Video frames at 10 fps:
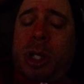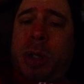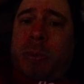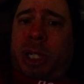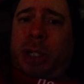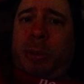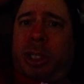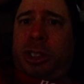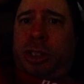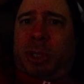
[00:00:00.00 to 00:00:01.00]
But
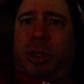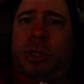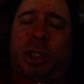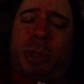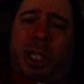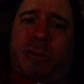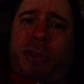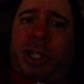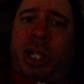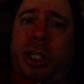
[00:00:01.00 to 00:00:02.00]
anyway, just want to do a quickie
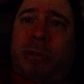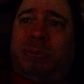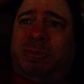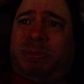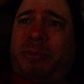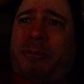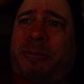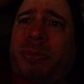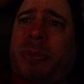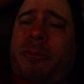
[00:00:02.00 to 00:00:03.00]
video.
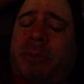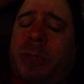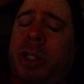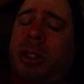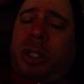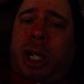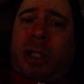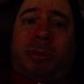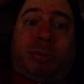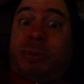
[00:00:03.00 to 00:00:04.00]

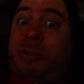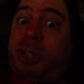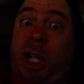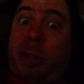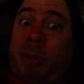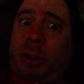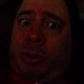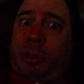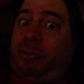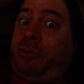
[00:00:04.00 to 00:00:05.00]
Now, Dynamite
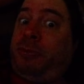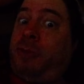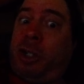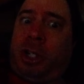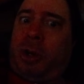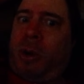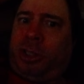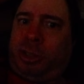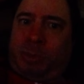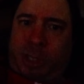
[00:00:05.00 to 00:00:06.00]
was fucking
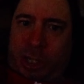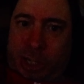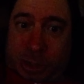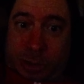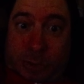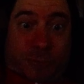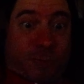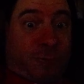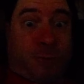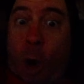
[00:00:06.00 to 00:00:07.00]
awesome tonight.
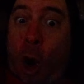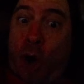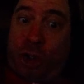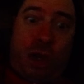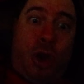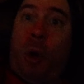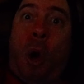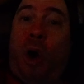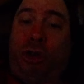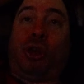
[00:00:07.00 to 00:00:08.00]
Fucking
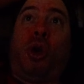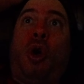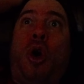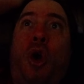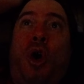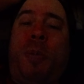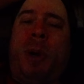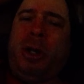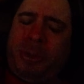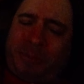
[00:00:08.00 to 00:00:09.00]
awesome!
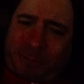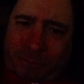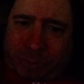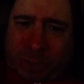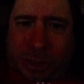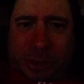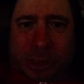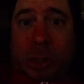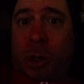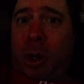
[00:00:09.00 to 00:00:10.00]

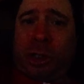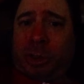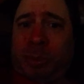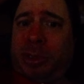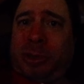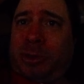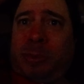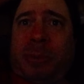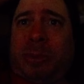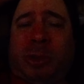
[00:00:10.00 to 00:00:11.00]
Awesome,
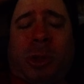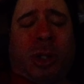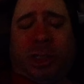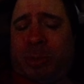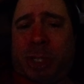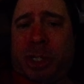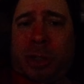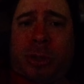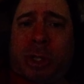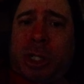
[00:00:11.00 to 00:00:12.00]
awesome
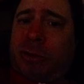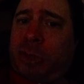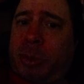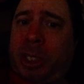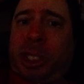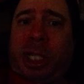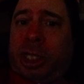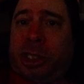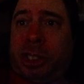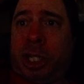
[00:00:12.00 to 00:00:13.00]
show from
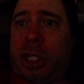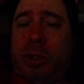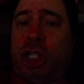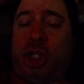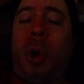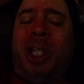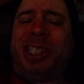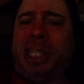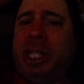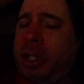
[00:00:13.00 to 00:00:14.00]
Atlantic City, New
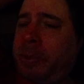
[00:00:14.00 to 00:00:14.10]
Jersey.